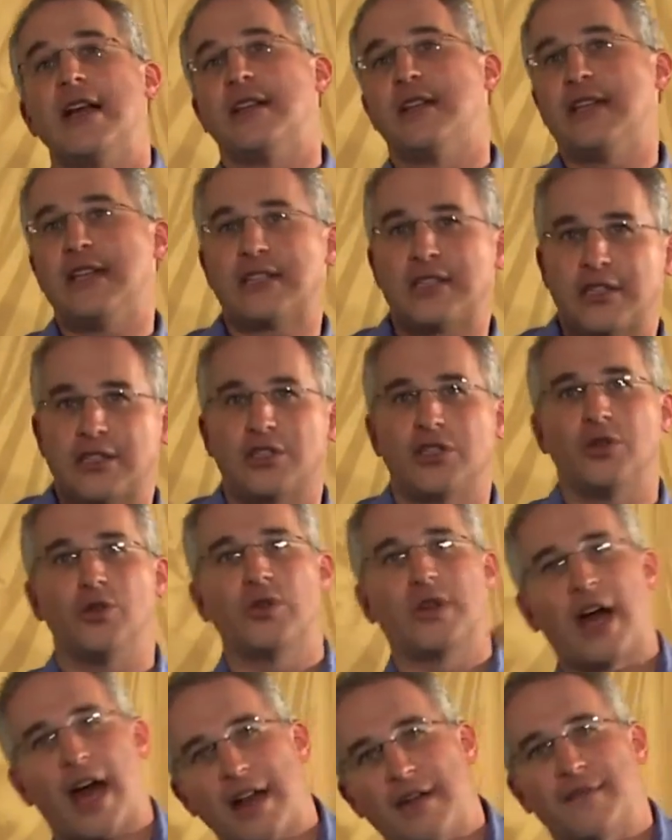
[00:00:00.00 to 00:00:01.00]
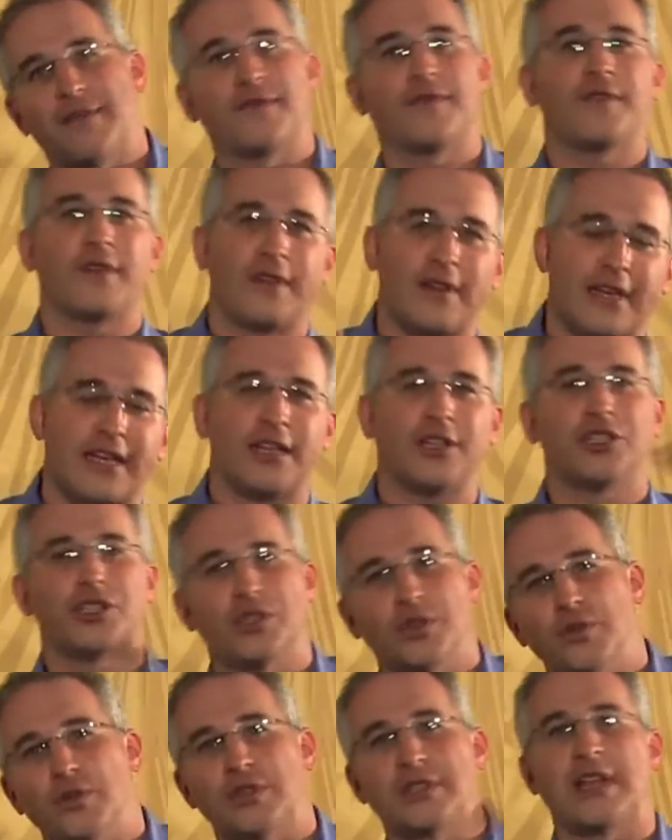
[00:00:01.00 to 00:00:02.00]
These are the two kind of
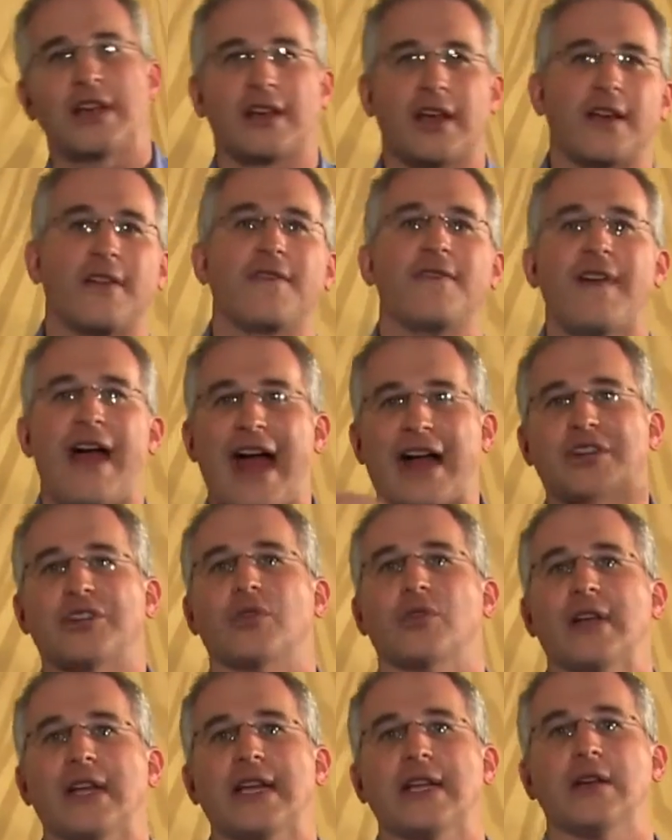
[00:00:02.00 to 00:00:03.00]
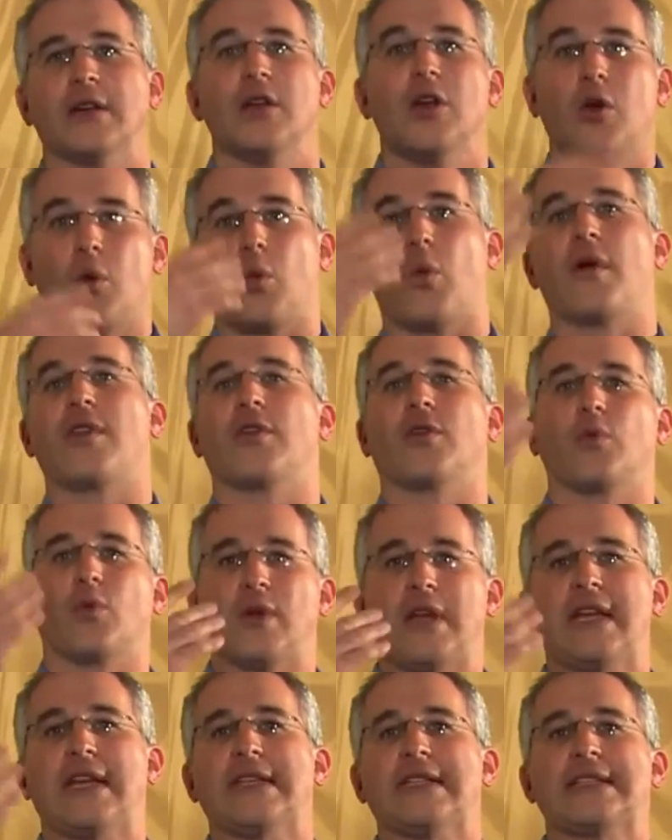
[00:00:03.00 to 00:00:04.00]
issues that kind of factor in whether
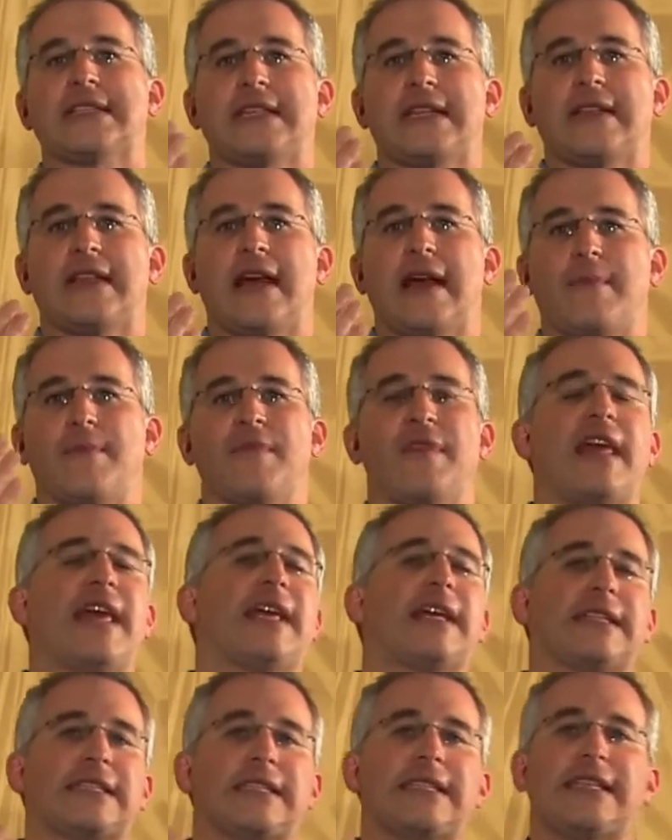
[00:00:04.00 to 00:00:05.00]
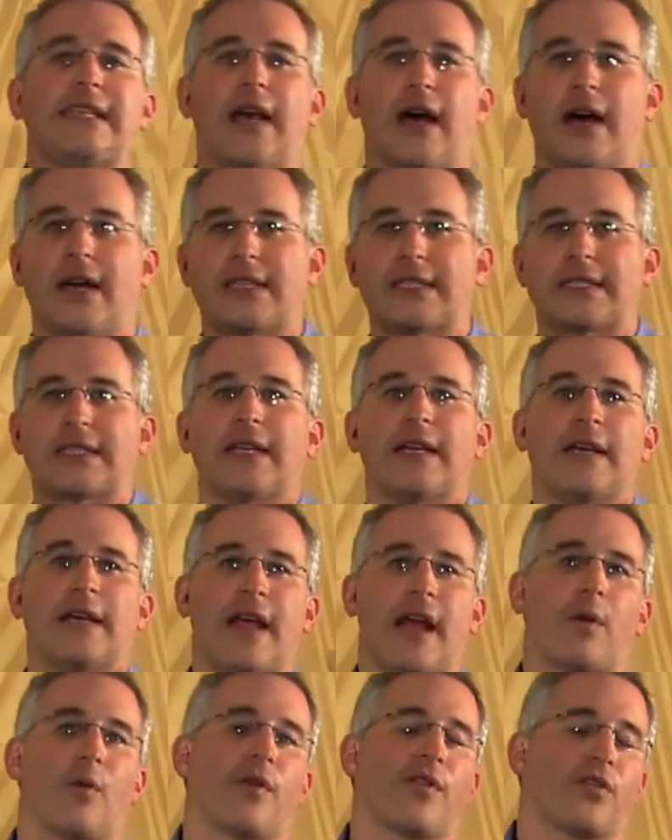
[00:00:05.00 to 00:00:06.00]
we can see them, they can see us,
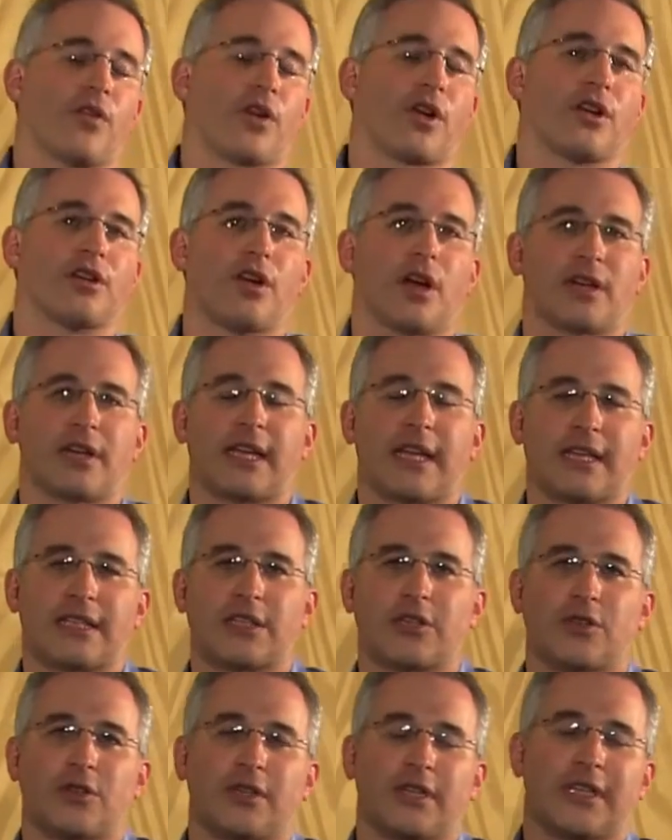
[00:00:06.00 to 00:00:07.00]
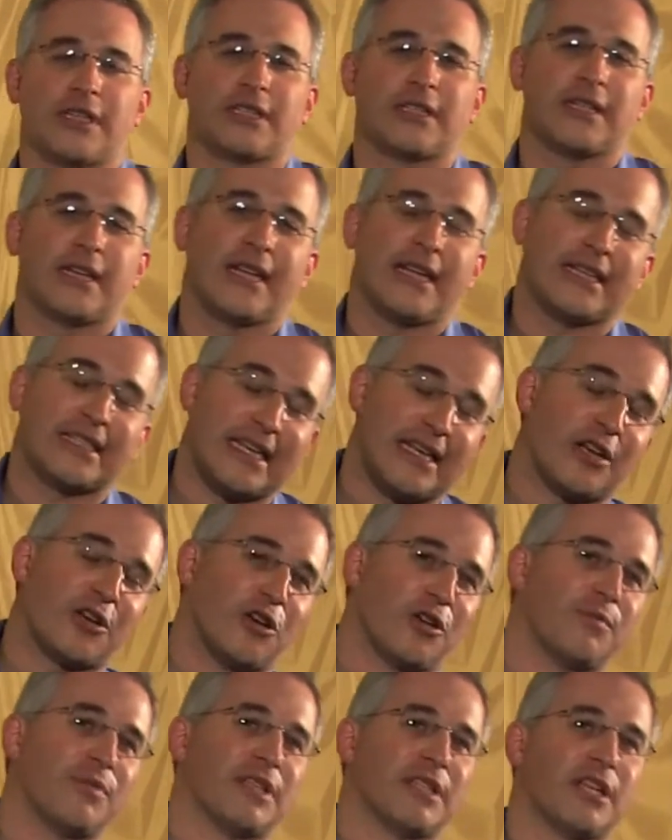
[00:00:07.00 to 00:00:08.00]
and whether our conducting is in a
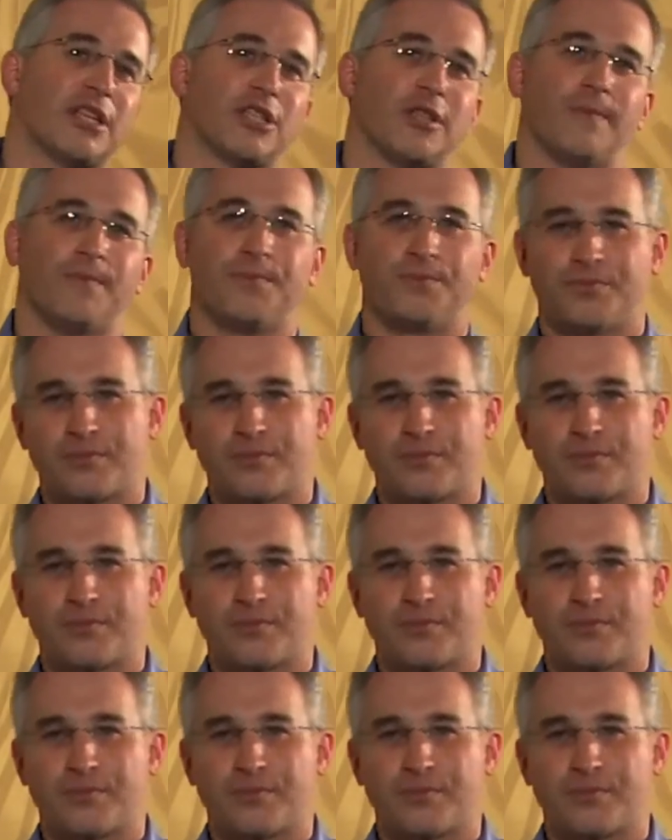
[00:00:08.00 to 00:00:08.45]
good position.